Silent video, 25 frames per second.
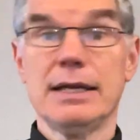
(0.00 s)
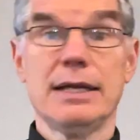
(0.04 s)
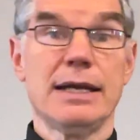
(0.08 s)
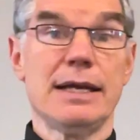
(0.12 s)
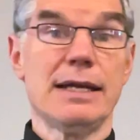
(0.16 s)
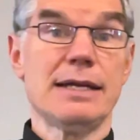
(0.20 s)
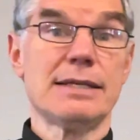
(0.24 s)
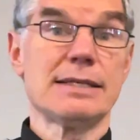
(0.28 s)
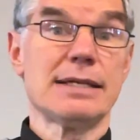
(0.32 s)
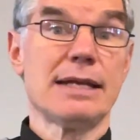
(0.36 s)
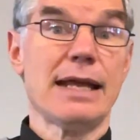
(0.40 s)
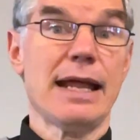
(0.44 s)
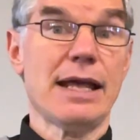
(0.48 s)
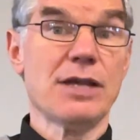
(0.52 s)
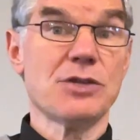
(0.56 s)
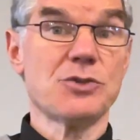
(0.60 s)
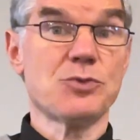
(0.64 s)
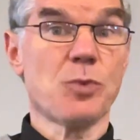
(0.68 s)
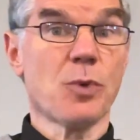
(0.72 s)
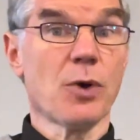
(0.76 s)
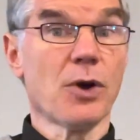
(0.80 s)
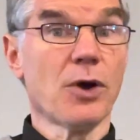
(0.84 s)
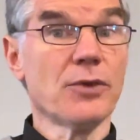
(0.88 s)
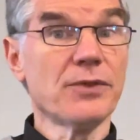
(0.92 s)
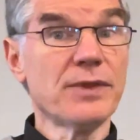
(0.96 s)
In today's
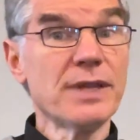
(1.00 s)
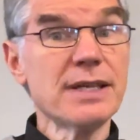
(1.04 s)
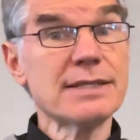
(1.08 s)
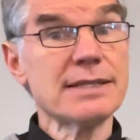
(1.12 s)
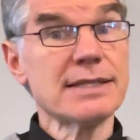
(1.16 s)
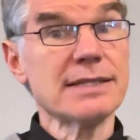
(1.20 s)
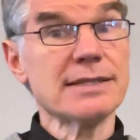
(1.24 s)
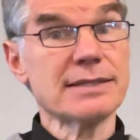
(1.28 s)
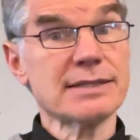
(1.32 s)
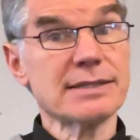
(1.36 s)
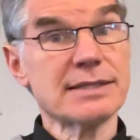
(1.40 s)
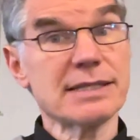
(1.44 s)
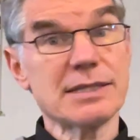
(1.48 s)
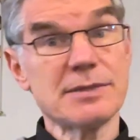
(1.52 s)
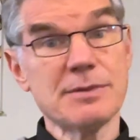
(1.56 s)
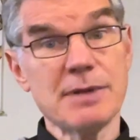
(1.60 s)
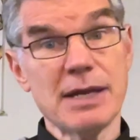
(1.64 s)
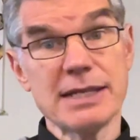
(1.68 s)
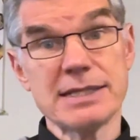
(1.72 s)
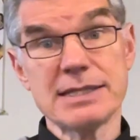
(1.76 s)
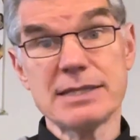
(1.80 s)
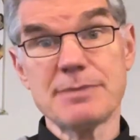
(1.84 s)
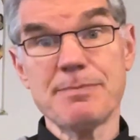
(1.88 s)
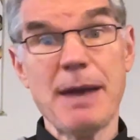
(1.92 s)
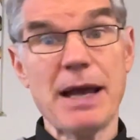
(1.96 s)
world, this is
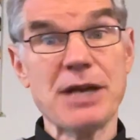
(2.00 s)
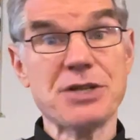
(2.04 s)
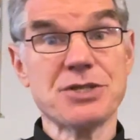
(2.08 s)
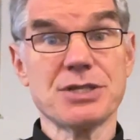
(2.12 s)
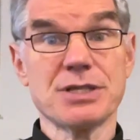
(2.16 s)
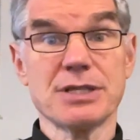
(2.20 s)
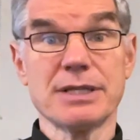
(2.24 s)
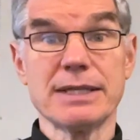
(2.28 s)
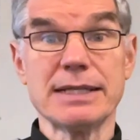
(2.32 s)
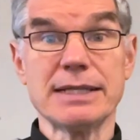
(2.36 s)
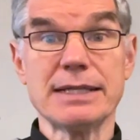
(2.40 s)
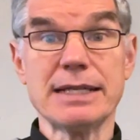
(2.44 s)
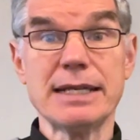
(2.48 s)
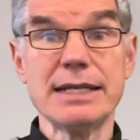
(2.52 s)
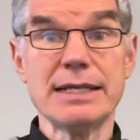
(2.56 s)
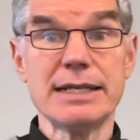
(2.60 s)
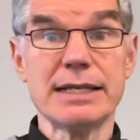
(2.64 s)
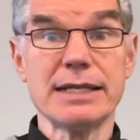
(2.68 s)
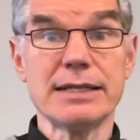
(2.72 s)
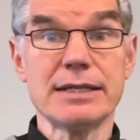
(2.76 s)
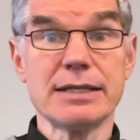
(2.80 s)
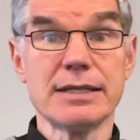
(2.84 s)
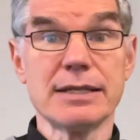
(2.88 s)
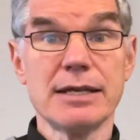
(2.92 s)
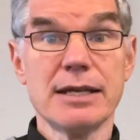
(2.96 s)
especially
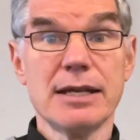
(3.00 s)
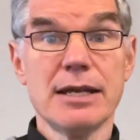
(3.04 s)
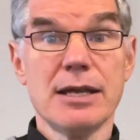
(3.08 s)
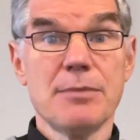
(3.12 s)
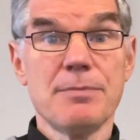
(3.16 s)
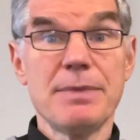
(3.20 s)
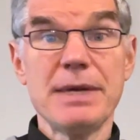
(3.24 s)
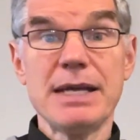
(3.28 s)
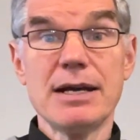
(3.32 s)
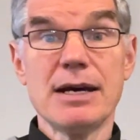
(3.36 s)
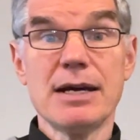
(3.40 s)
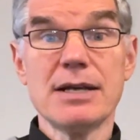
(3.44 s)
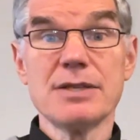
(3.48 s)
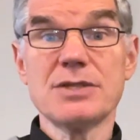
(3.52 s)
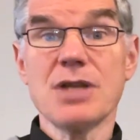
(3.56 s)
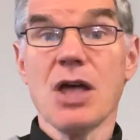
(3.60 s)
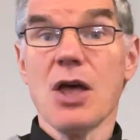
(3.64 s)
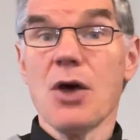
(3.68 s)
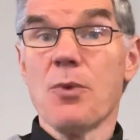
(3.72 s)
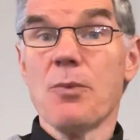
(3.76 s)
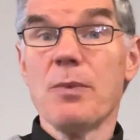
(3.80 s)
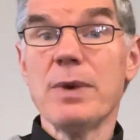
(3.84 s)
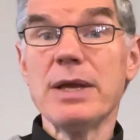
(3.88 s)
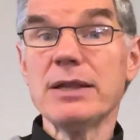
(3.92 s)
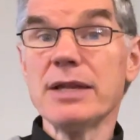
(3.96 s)
needed because
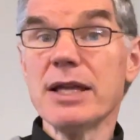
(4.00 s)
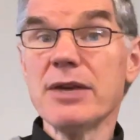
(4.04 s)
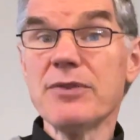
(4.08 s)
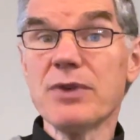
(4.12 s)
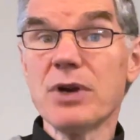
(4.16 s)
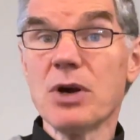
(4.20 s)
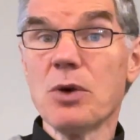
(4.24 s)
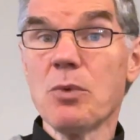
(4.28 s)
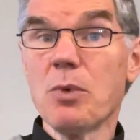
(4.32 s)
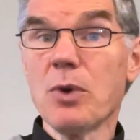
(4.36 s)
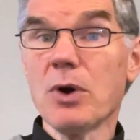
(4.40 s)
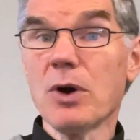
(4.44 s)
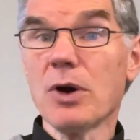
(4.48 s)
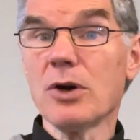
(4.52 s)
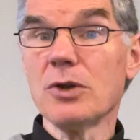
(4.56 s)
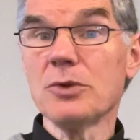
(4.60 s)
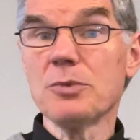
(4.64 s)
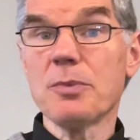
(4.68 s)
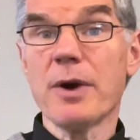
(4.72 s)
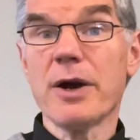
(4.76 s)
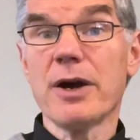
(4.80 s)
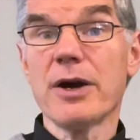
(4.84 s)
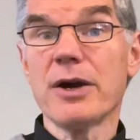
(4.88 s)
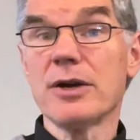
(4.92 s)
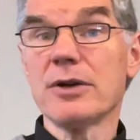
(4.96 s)
we live in a world
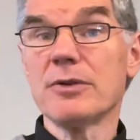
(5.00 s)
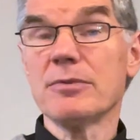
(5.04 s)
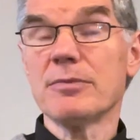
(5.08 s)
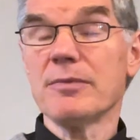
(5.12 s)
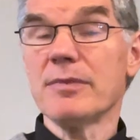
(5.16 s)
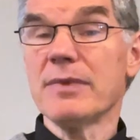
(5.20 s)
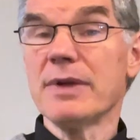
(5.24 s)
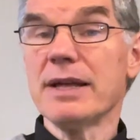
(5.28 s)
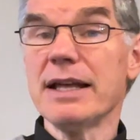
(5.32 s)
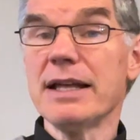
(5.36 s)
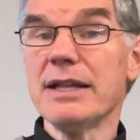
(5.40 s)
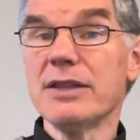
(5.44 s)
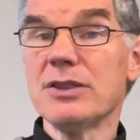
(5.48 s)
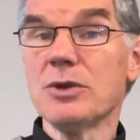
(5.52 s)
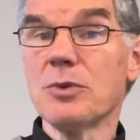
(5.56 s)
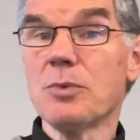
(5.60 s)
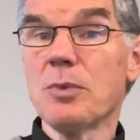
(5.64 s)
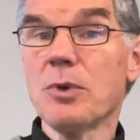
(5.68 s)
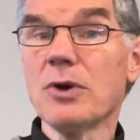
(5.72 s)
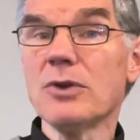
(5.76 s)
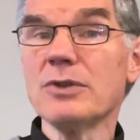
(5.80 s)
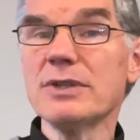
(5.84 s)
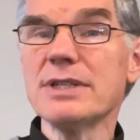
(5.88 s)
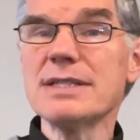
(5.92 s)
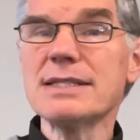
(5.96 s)
where the
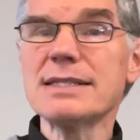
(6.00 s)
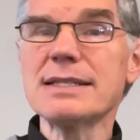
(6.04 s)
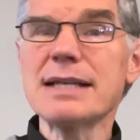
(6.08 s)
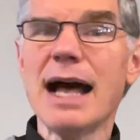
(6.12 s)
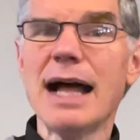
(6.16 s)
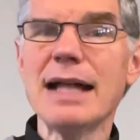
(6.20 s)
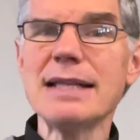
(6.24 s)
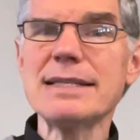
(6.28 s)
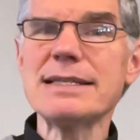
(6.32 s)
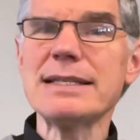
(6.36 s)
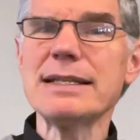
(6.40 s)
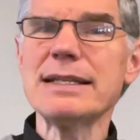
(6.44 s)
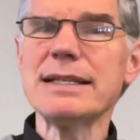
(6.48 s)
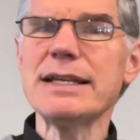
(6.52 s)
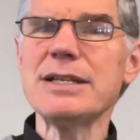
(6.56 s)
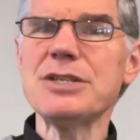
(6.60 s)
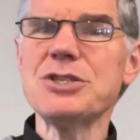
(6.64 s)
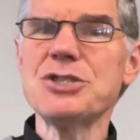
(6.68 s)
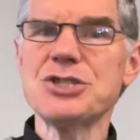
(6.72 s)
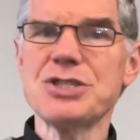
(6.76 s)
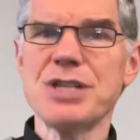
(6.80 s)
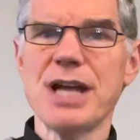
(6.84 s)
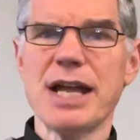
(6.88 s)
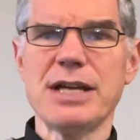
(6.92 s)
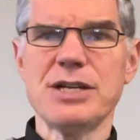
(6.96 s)
world is constantly
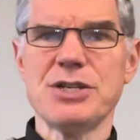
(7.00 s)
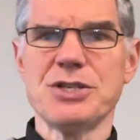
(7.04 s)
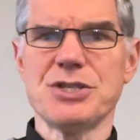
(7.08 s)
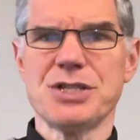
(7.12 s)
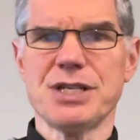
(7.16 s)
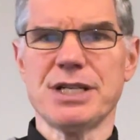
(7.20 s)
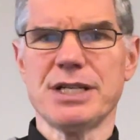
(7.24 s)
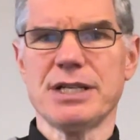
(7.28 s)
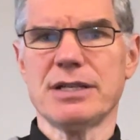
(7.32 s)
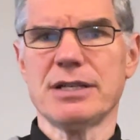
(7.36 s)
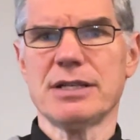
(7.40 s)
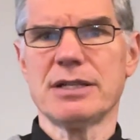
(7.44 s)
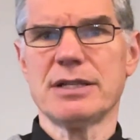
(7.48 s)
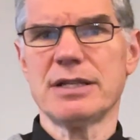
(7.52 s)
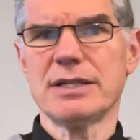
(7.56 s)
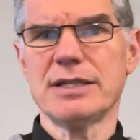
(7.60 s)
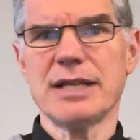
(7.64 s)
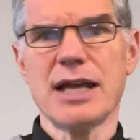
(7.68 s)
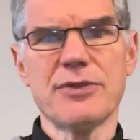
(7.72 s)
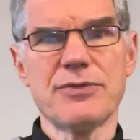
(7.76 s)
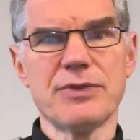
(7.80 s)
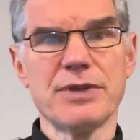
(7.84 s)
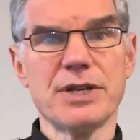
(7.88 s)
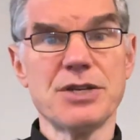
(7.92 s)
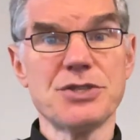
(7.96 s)
changing the
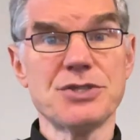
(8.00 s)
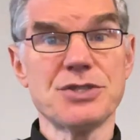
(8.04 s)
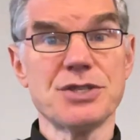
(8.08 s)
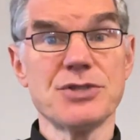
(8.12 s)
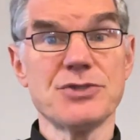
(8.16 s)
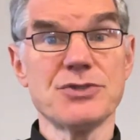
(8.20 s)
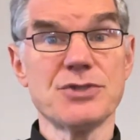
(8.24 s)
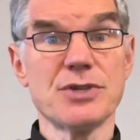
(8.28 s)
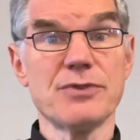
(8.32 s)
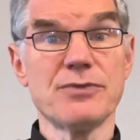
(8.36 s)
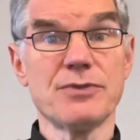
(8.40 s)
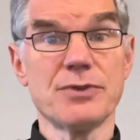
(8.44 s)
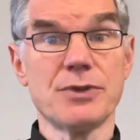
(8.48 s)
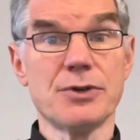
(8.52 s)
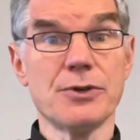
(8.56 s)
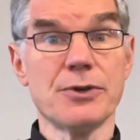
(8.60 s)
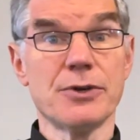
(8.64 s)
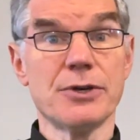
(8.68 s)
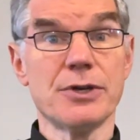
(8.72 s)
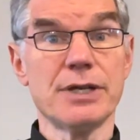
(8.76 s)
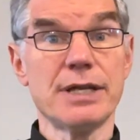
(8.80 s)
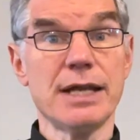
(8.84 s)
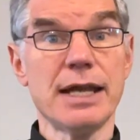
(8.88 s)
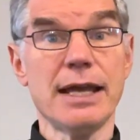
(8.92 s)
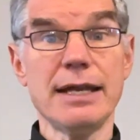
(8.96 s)
definitions of
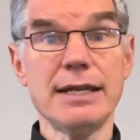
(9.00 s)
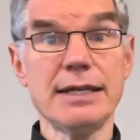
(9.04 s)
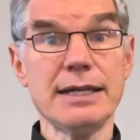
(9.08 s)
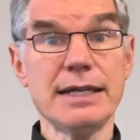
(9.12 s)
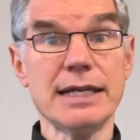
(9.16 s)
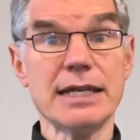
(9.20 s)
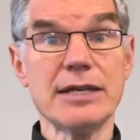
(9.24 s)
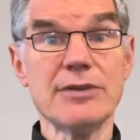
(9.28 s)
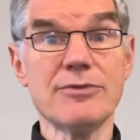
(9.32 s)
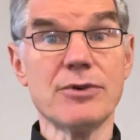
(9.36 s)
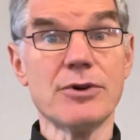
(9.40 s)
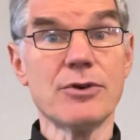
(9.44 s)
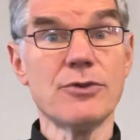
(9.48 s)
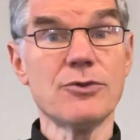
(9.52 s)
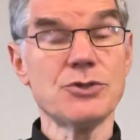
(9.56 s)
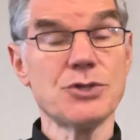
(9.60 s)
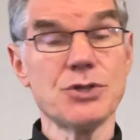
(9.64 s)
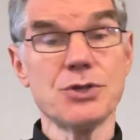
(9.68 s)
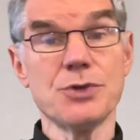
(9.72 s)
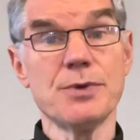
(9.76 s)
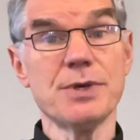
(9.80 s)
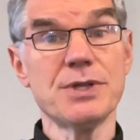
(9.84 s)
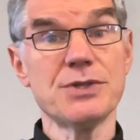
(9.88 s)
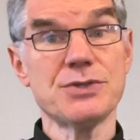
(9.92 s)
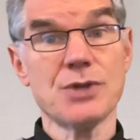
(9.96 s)
good and evil
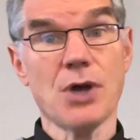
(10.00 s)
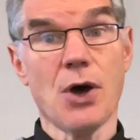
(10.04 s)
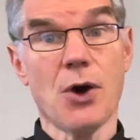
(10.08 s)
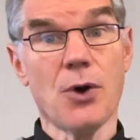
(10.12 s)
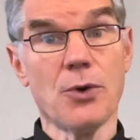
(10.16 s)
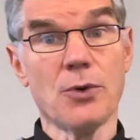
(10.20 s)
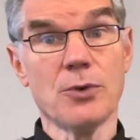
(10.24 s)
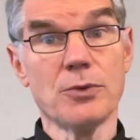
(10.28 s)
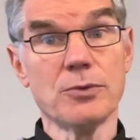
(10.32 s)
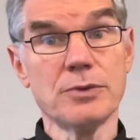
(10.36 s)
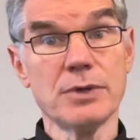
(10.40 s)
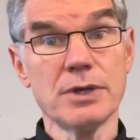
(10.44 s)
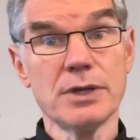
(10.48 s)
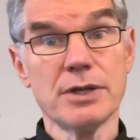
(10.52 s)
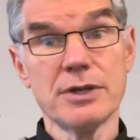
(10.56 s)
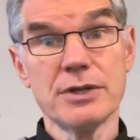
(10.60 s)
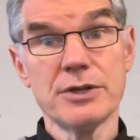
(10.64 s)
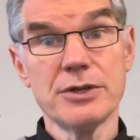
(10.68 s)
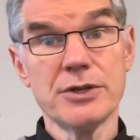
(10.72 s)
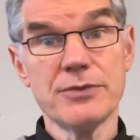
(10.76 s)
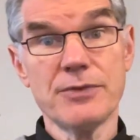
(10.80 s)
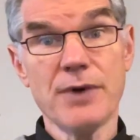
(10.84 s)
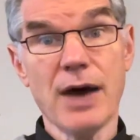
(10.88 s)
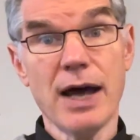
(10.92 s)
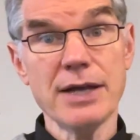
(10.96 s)
to its own
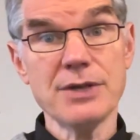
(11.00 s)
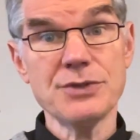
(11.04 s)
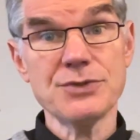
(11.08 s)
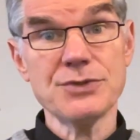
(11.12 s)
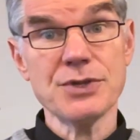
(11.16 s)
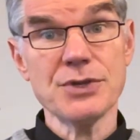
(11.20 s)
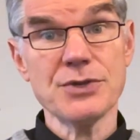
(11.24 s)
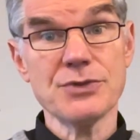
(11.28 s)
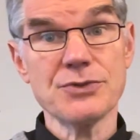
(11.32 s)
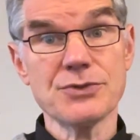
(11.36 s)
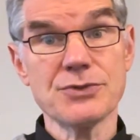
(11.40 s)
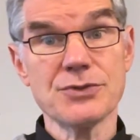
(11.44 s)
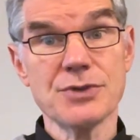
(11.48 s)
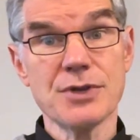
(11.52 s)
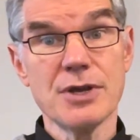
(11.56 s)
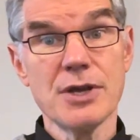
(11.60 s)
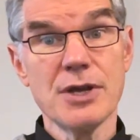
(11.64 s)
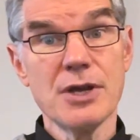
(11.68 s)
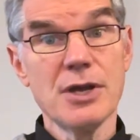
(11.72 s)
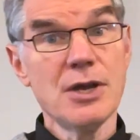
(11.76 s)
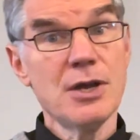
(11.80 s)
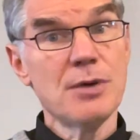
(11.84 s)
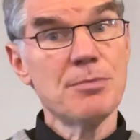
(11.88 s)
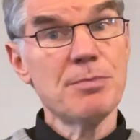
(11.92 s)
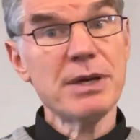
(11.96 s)
devices.
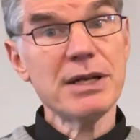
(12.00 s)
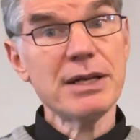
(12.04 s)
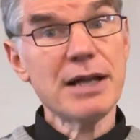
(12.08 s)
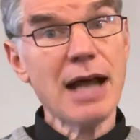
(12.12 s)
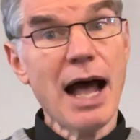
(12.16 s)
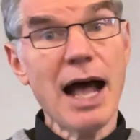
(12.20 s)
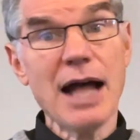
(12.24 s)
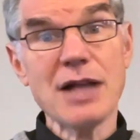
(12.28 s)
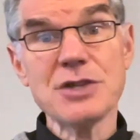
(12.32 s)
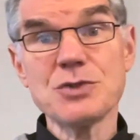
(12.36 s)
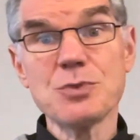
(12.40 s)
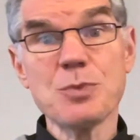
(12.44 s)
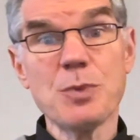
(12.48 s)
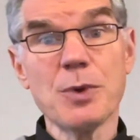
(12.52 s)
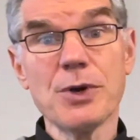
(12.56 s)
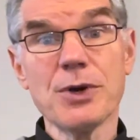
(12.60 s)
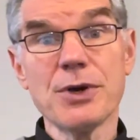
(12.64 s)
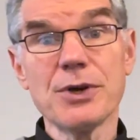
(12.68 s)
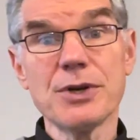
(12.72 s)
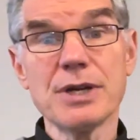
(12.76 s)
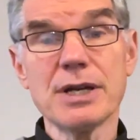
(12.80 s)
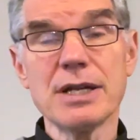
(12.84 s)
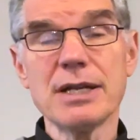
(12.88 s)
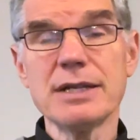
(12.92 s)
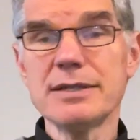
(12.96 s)
But God's
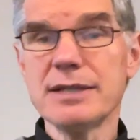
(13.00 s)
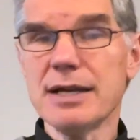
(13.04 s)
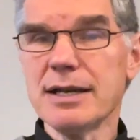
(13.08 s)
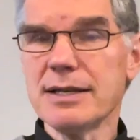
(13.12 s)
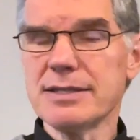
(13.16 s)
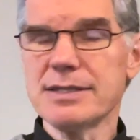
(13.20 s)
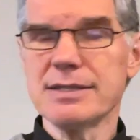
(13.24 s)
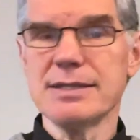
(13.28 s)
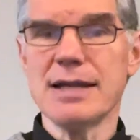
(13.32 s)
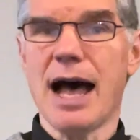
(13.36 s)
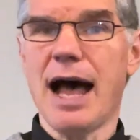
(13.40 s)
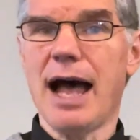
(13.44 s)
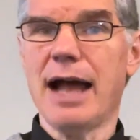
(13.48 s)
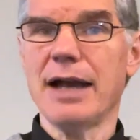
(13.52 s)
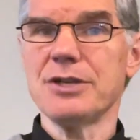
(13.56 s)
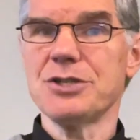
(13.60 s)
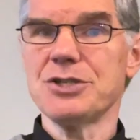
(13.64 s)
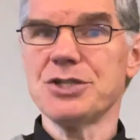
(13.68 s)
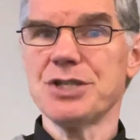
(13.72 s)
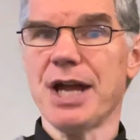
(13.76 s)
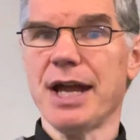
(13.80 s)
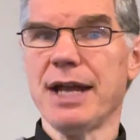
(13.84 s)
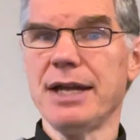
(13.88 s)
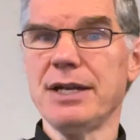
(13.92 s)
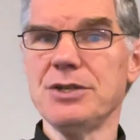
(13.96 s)
word does not
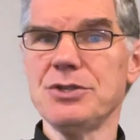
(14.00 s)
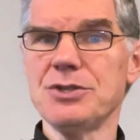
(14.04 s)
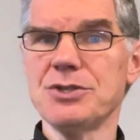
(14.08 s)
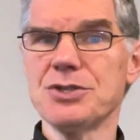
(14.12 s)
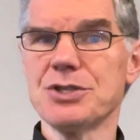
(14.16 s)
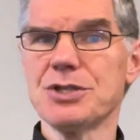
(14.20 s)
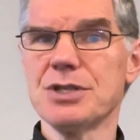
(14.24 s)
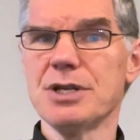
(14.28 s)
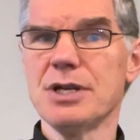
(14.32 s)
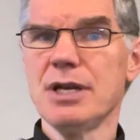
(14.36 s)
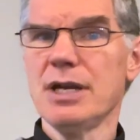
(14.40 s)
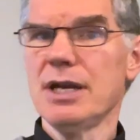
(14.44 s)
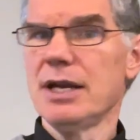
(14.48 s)
change.